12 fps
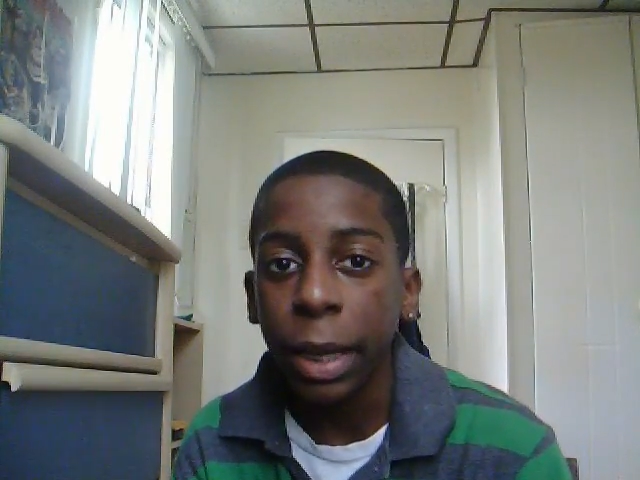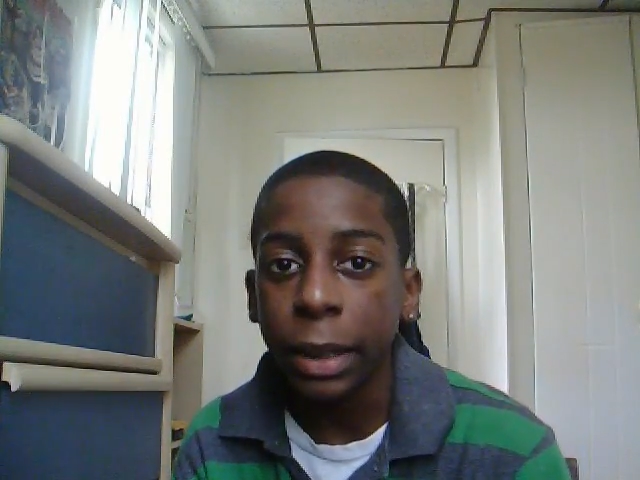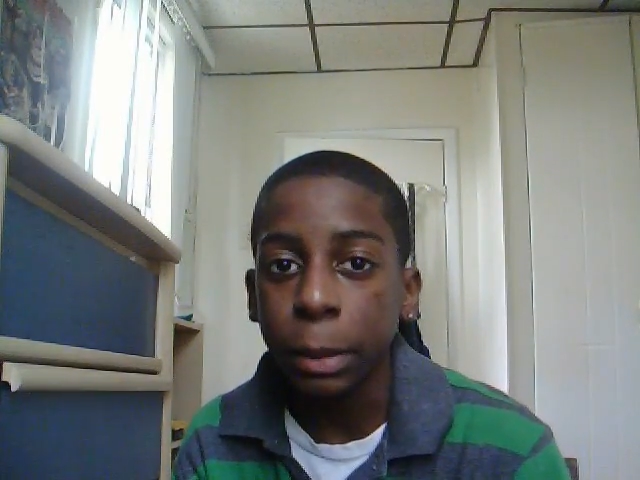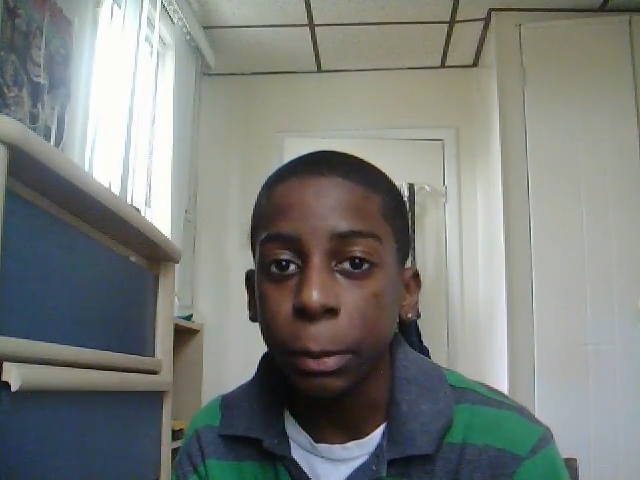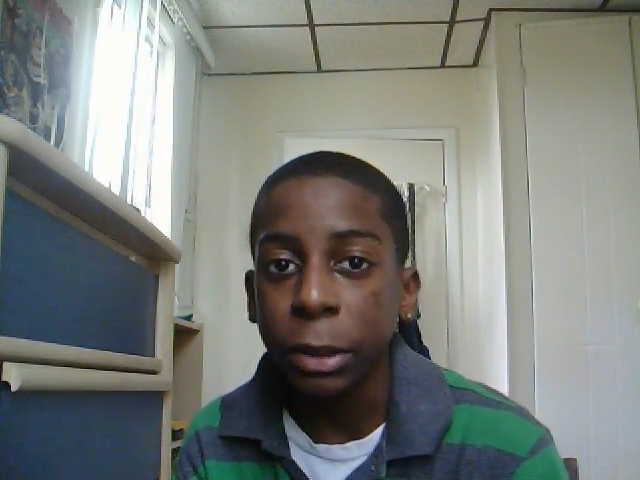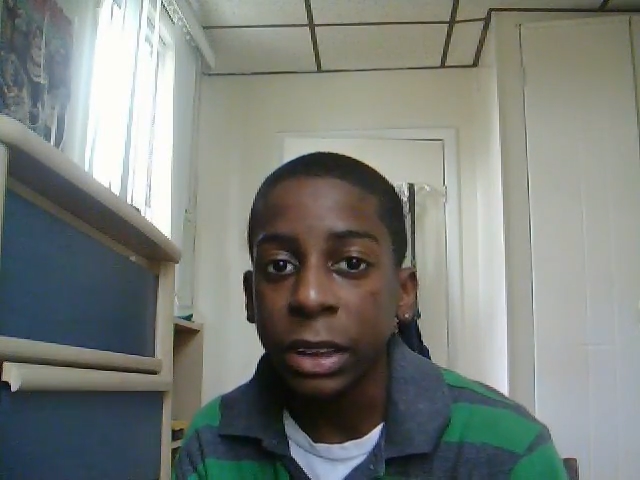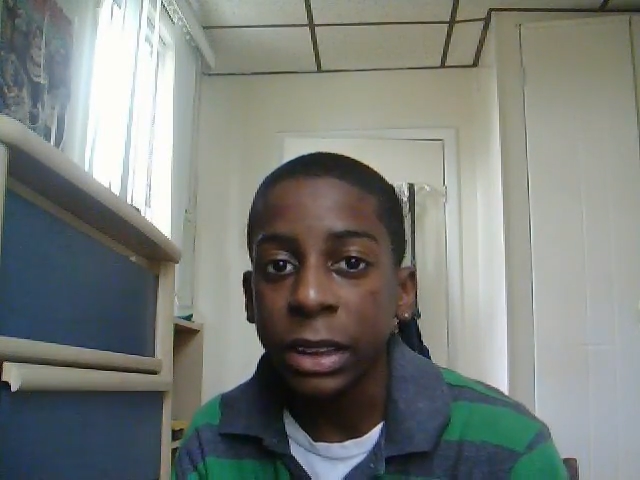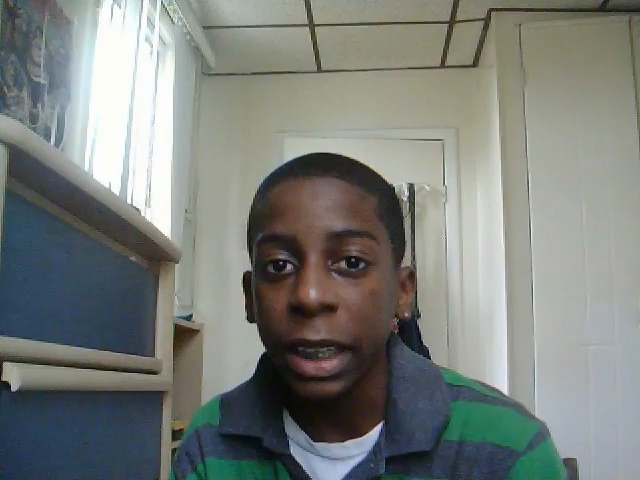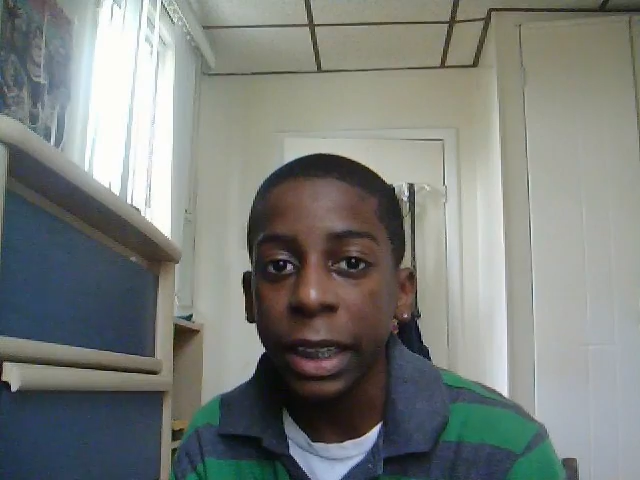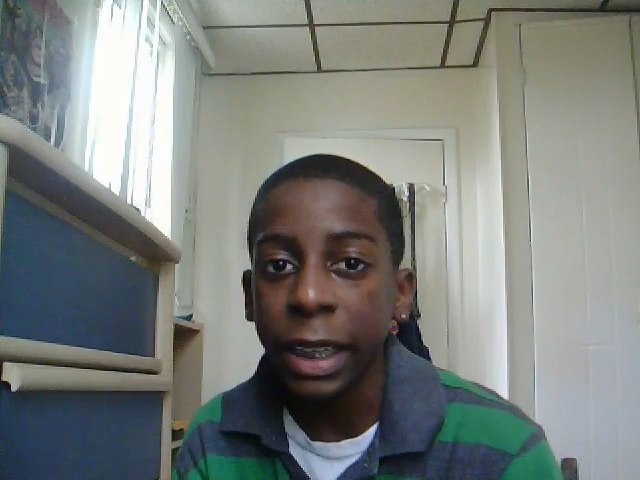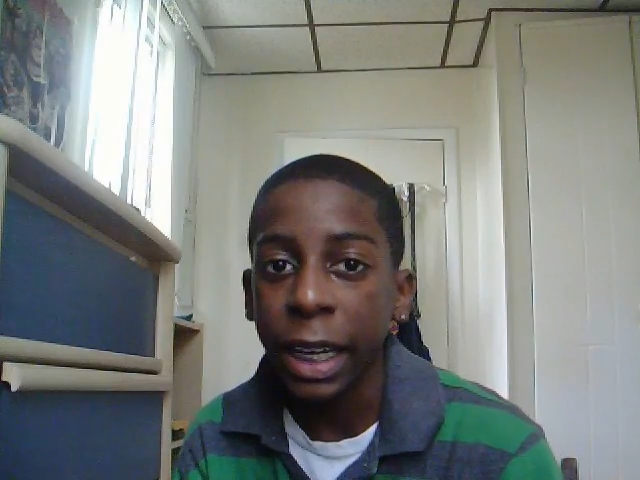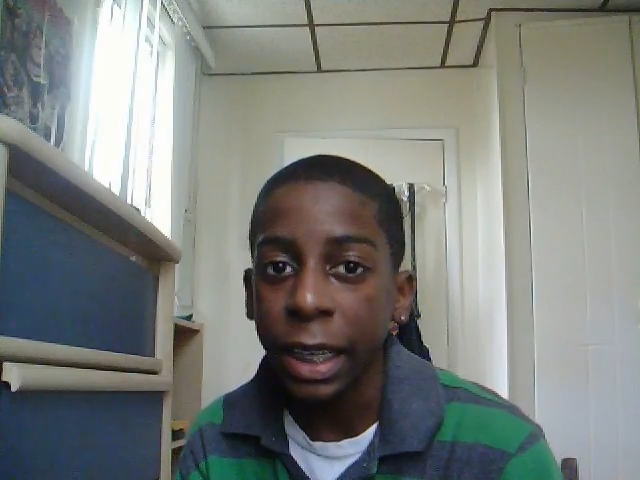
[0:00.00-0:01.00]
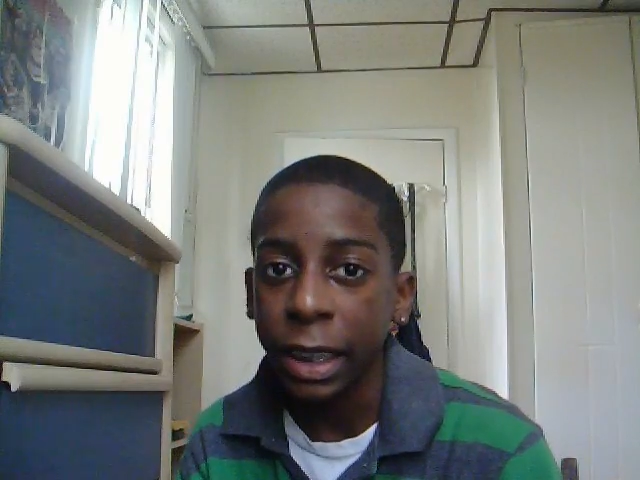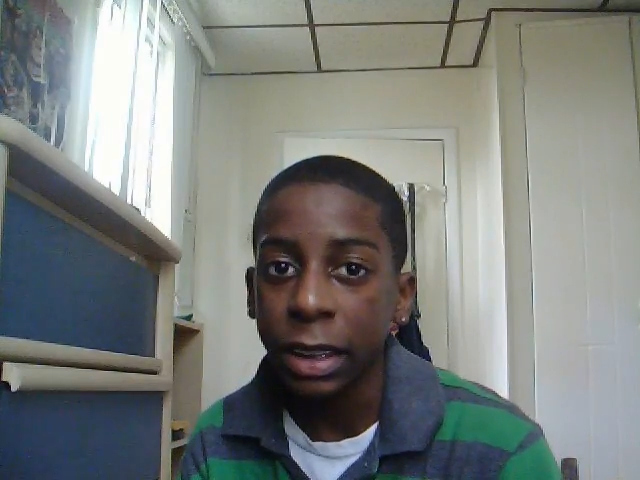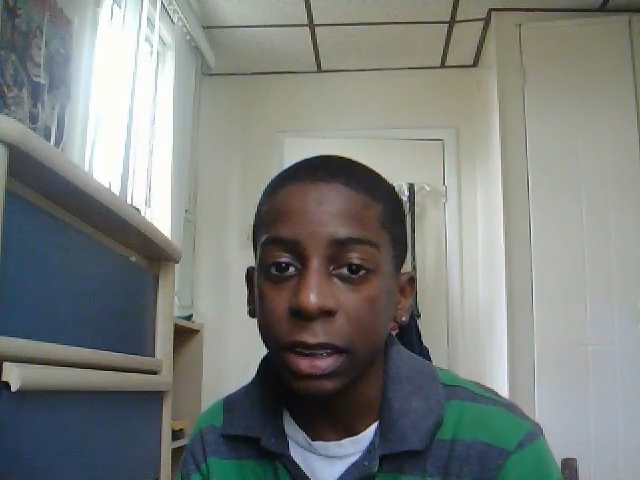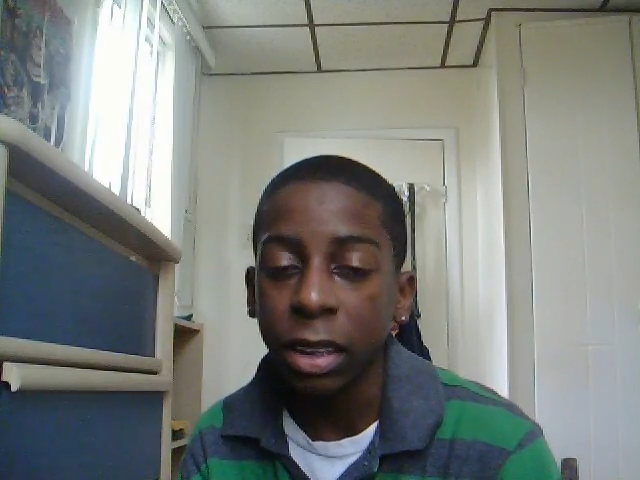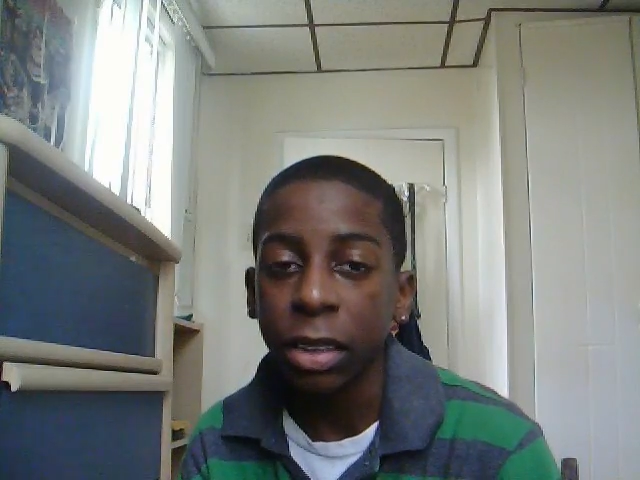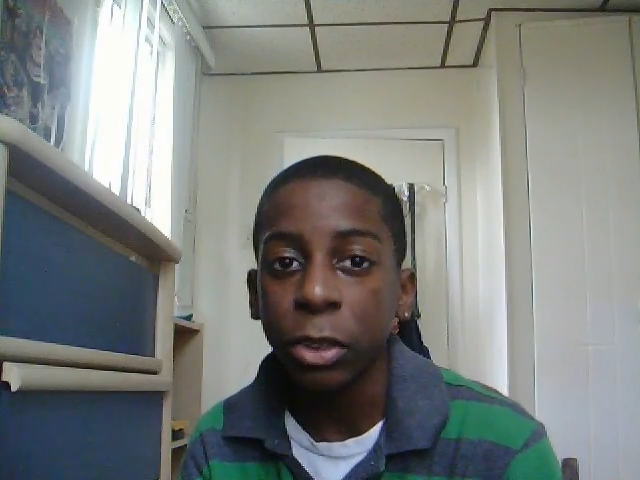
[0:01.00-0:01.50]
as much as I can and
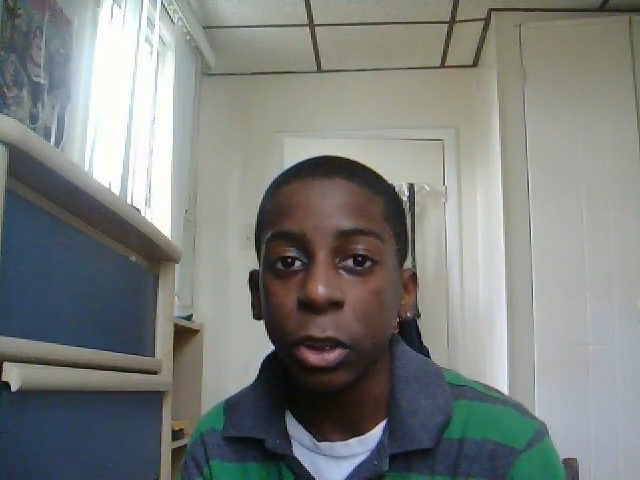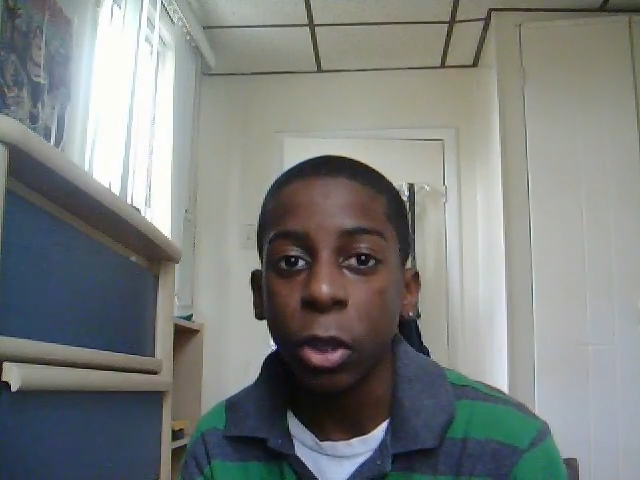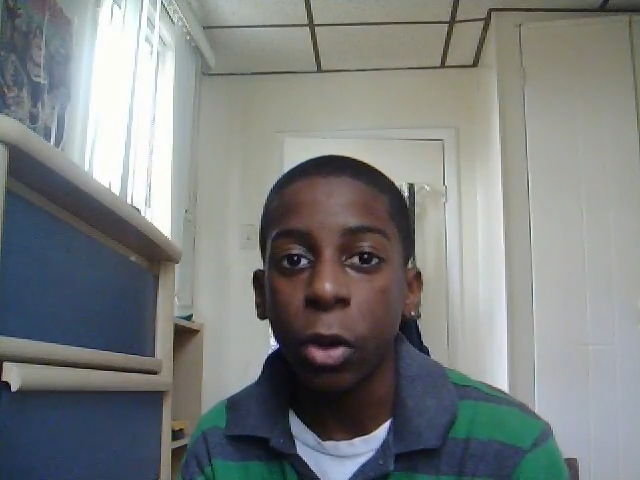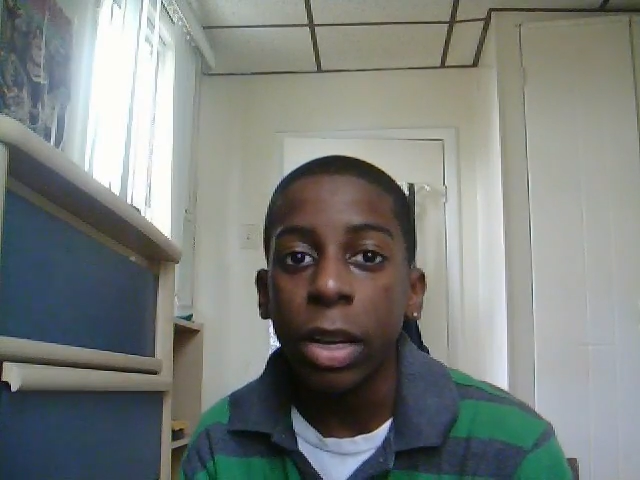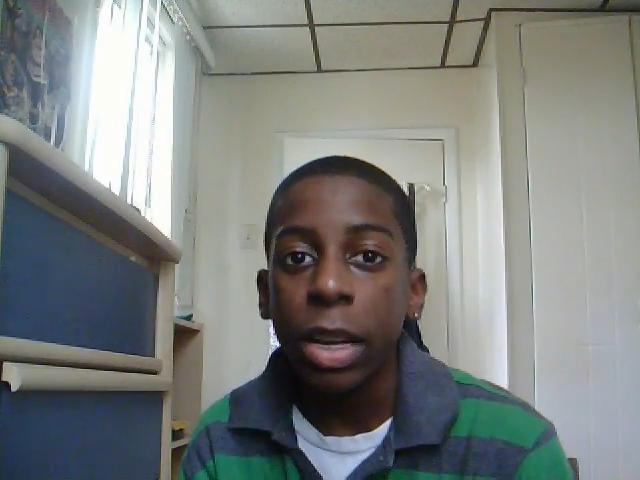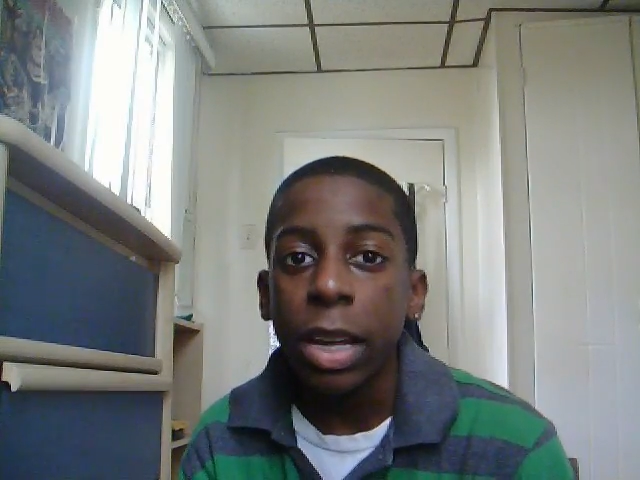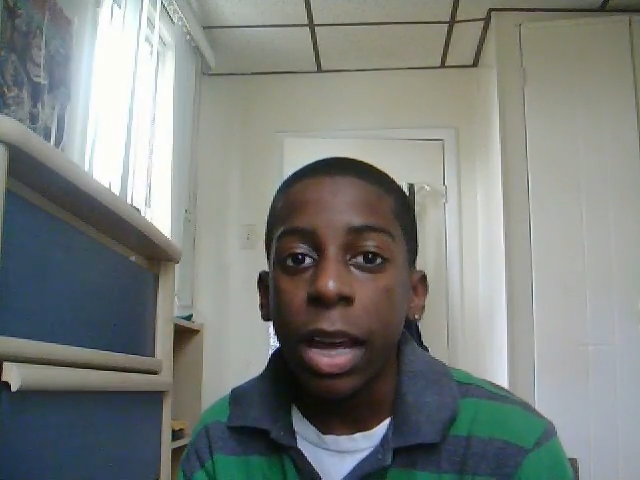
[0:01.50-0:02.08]
stuff so